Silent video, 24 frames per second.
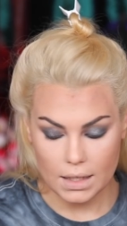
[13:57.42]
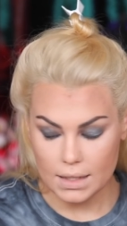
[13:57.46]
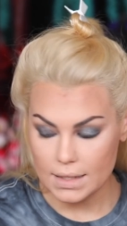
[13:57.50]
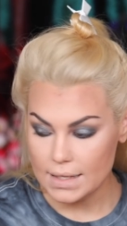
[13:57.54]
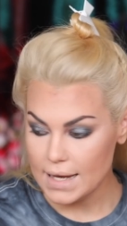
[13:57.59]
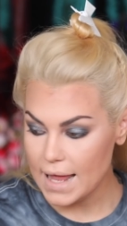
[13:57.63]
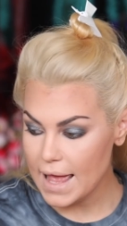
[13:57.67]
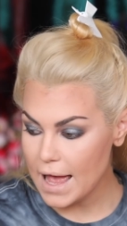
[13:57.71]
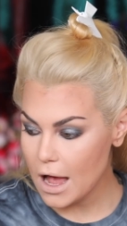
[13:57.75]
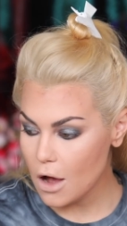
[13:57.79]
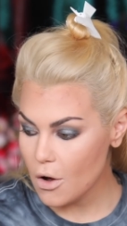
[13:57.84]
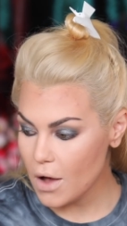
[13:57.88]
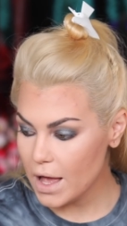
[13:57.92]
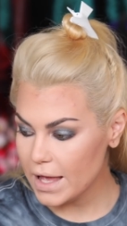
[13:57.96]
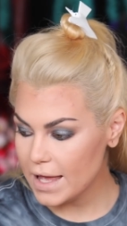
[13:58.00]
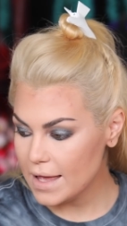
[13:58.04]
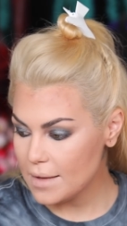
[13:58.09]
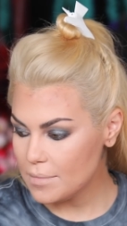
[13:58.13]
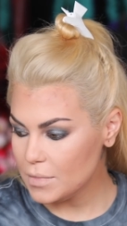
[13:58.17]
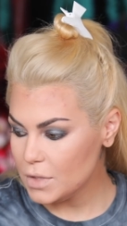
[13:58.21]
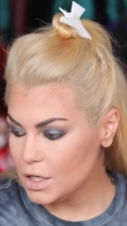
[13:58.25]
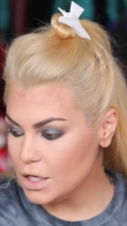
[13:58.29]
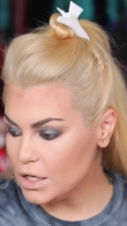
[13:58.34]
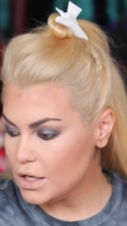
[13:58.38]
Now I
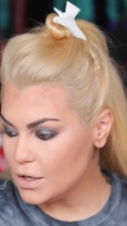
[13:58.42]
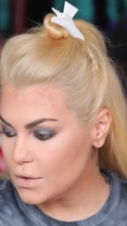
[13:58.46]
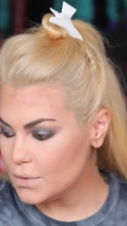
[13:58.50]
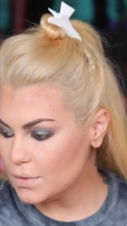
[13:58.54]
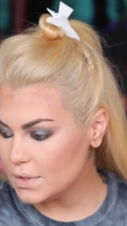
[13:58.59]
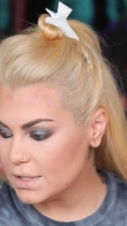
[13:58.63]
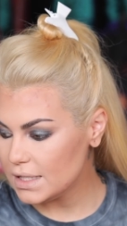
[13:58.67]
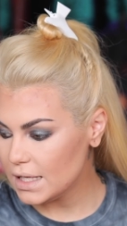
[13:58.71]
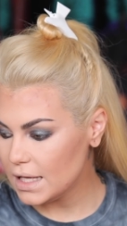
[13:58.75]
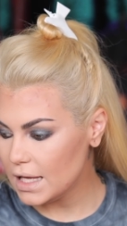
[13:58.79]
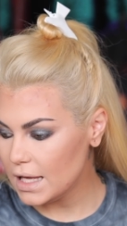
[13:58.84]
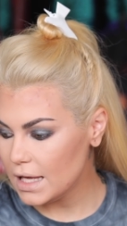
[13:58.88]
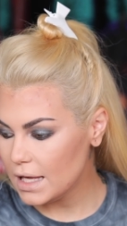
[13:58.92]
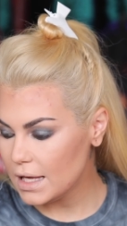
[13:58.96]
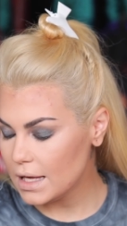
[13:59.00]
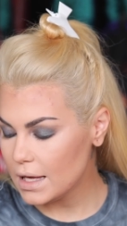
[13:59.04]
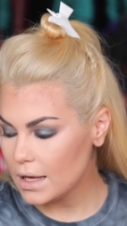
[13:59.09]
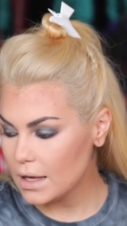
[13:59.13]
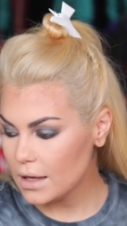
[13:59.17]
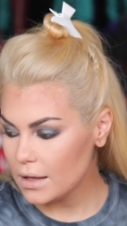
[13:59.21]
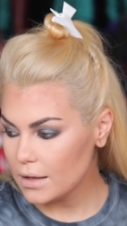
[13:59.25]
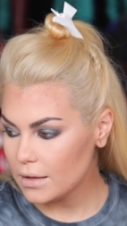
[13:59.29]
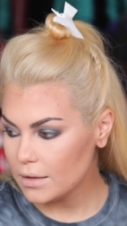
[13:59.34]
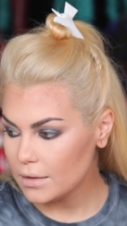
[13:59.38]
am
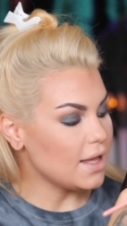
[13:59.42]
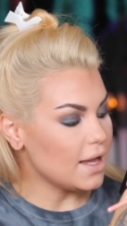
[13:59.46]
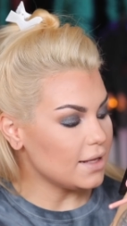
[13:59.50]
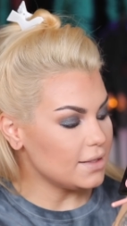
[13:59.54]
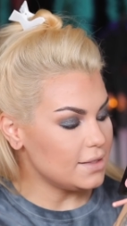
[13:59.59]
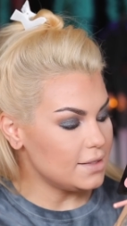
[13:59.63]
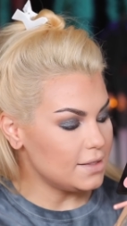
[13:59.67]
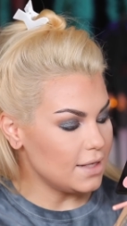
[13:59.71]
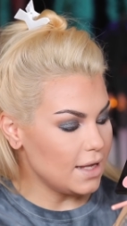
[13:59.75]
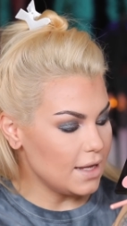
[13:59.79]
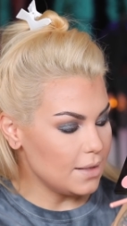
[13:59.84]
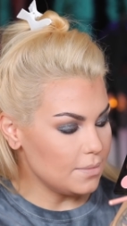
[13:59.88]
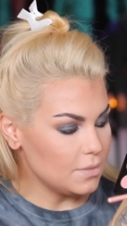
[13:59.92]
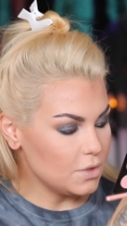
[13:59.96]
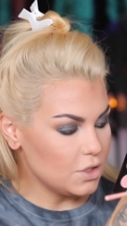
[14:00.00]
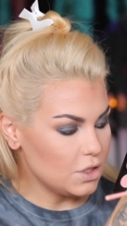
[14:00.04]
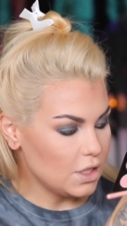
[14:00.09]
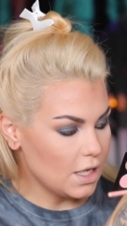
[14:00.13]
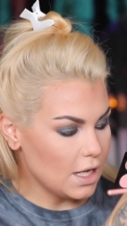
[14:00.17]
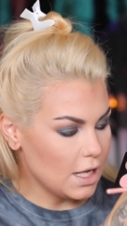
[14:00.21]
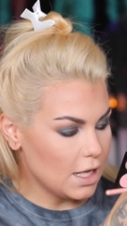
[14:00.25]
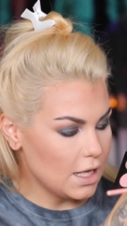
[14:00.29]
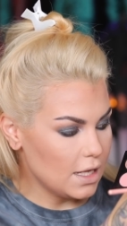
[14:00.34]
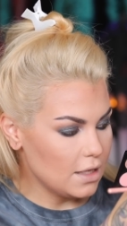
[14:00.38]
using that same
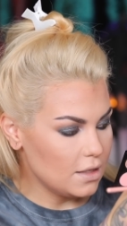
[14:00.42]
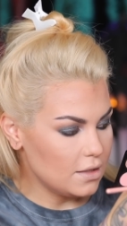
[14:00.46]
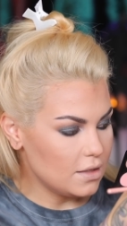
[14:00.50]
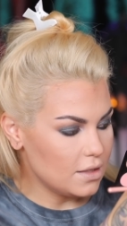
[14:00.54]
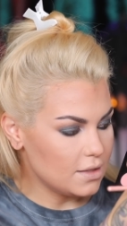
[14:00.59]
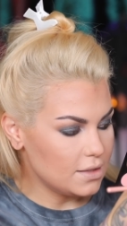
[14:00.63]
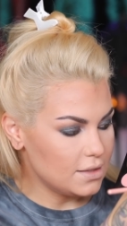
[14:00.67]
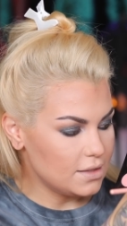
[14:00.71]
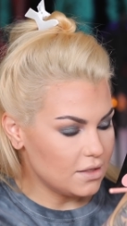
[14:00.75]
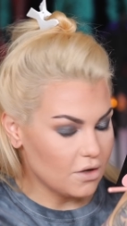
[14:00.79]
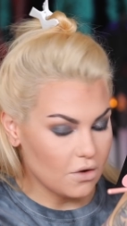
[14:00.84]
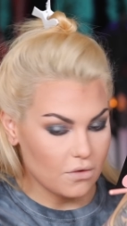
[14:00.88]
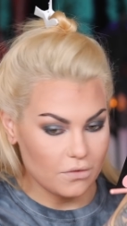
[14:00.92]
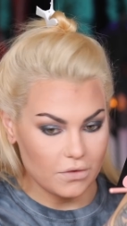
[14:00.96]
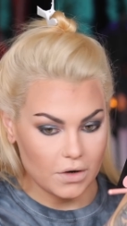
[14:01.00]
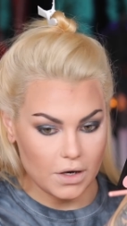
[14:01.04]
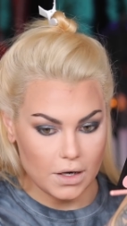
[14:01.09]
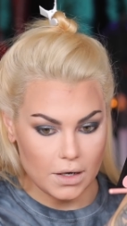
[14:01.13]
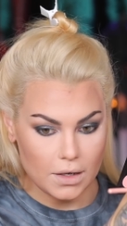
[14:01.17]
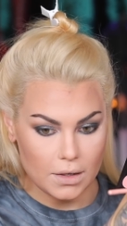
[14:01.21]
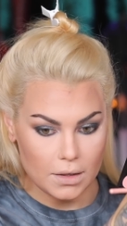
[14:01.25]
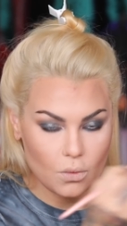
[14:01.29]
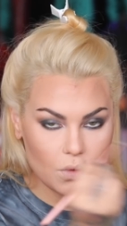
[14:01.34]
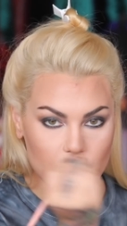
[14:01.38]
shade, the
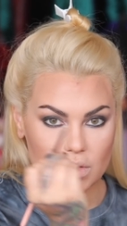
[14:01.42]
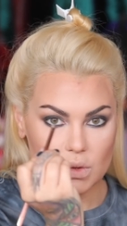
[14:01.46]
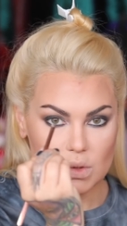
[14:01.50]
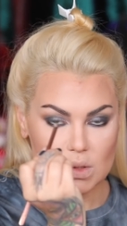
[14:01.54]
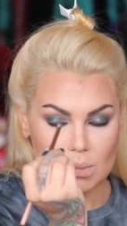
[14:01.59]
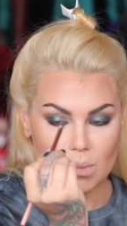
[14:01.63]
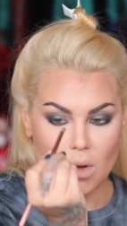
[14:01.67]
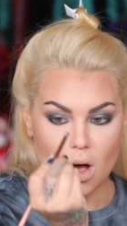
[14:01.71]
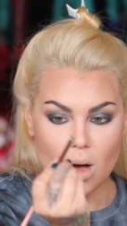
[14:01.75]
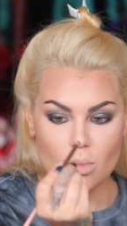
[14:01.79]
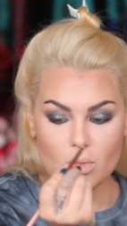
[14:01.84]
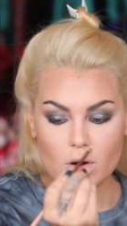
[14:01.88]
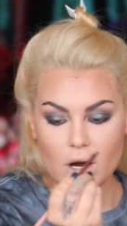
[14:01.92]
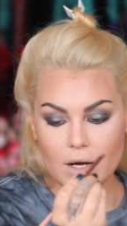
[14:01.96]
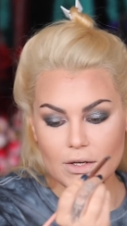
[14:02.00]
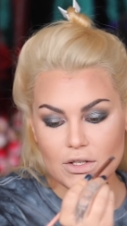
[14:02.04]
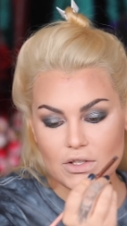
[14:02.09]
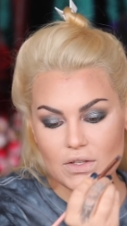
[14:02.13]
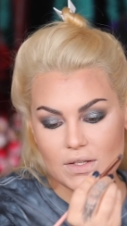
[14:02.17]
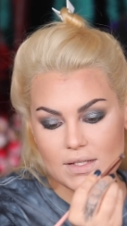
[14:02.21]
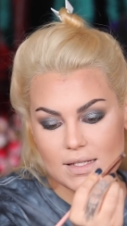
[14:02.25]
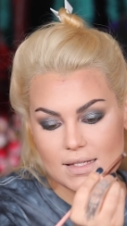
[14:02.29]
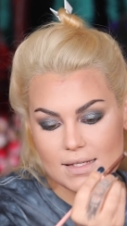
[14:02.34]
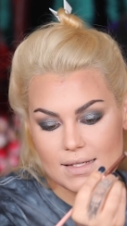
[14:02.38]
silver, with a small
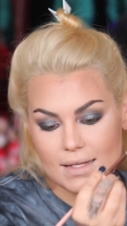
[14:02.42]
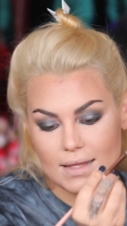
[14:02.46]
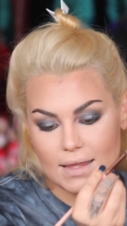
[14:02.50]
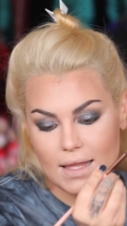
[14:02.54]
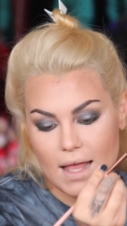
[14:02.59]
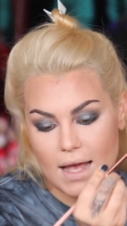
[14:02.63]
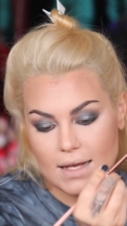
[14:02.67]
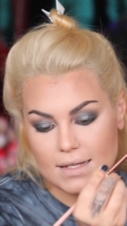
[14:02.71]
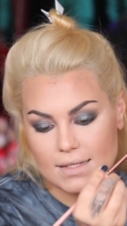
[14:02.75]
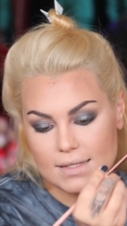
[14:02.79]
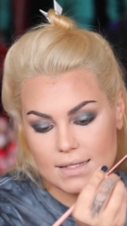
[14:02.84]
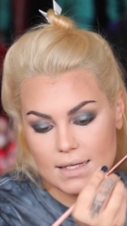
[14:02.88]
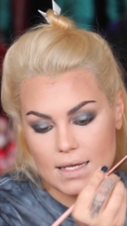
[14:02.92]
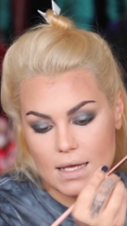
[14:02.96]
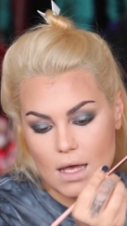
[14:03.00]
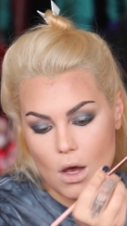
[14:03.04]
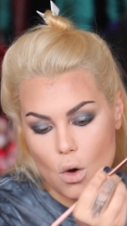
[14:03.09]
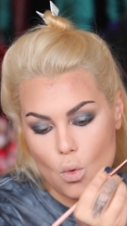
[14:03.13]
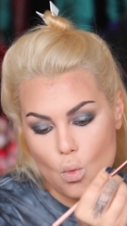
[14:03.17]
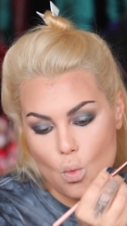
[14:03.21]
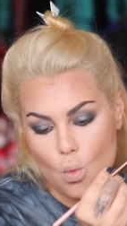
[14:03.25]
brush. This is Luxie